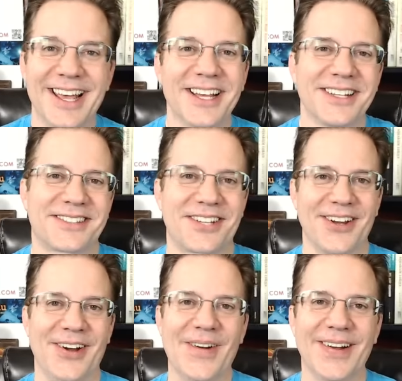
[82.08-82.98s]

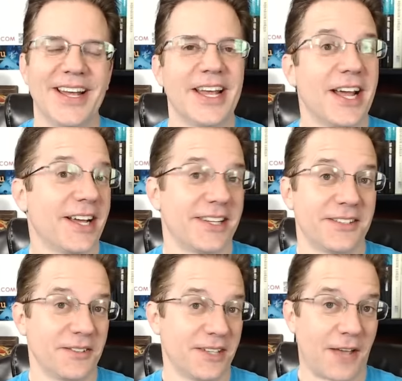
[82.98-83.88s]
so,
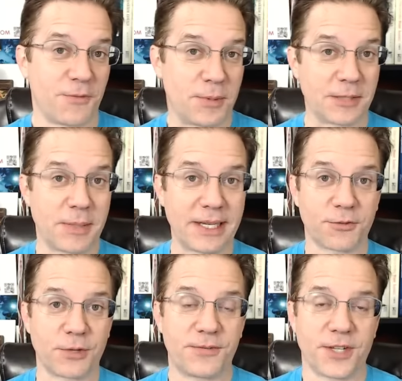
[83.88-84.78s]
have you been to
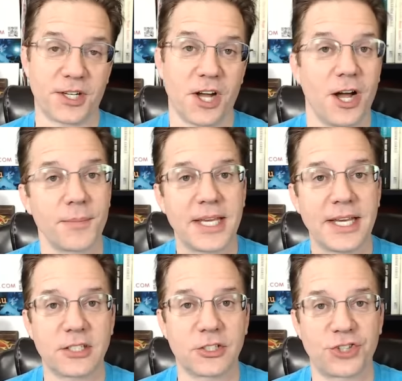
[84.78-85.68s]
MelevsReef.com
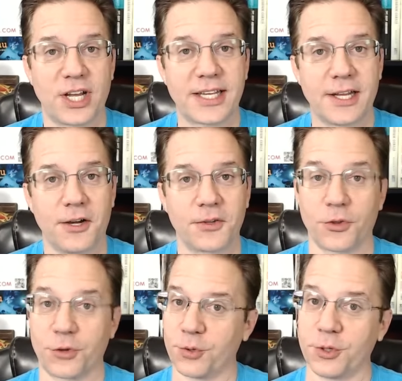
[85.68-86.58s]
yet to check it
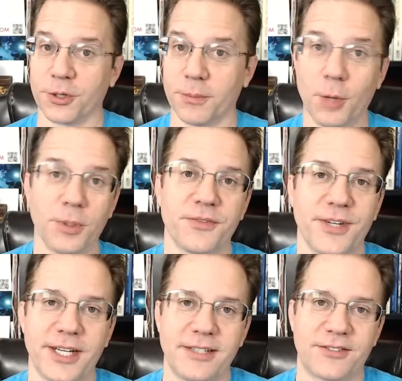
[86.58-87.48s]
out through your mobile
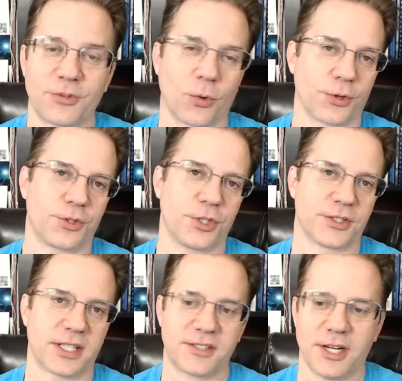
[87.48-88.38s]
device or through your
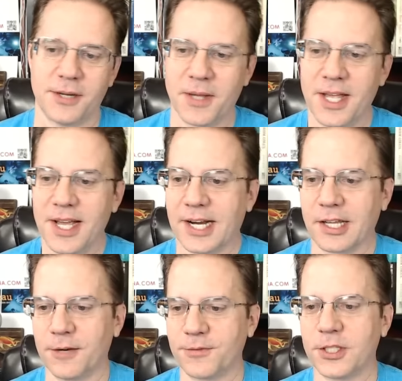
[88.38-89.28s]
desktop?
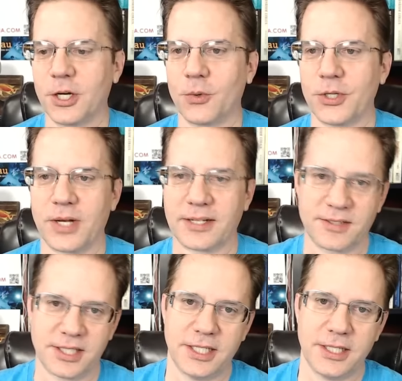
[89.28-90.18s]
I'd love to know what you
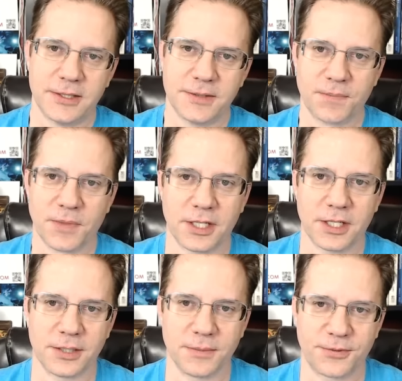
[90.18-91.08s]
guys think.
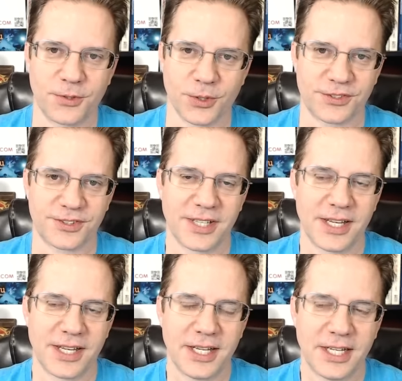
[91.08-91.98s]
Um, of course,
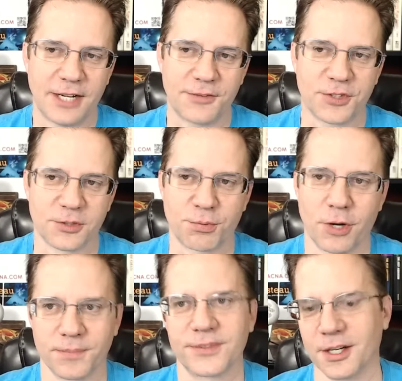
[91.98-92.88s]
if there's
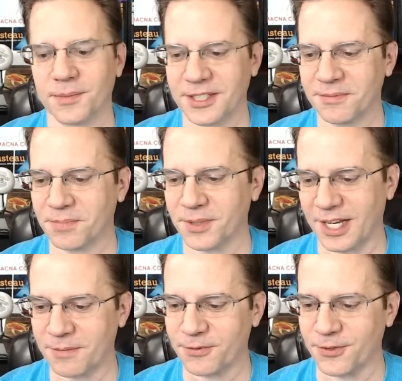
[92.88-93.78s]
problems, tell me, but
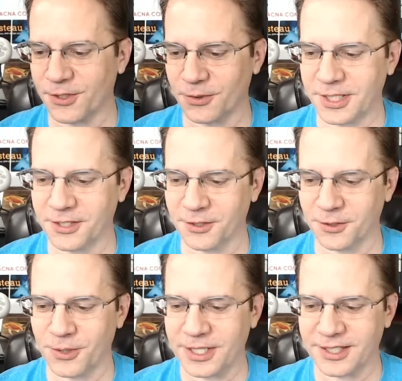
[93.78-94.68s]
I'd prefer to only hear
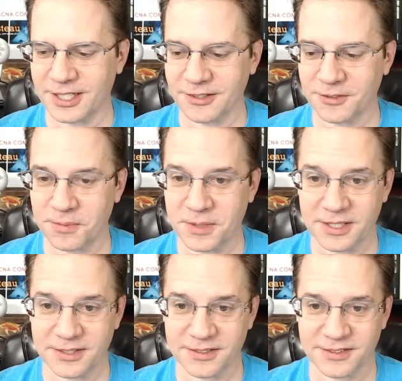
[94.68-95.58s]
great things because
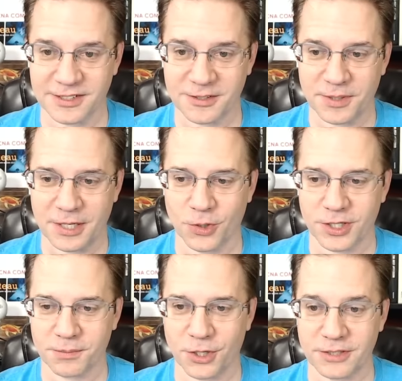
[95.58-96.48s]
it's been a work in
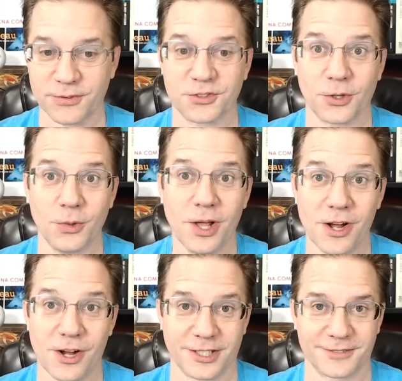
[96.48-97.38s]
progress for so
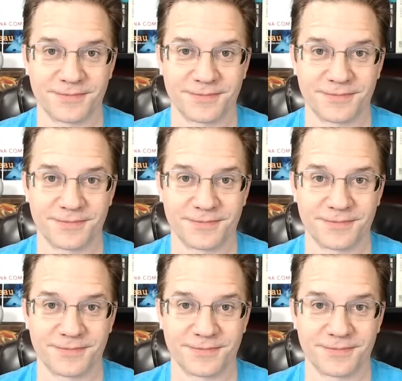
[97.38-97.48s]
long,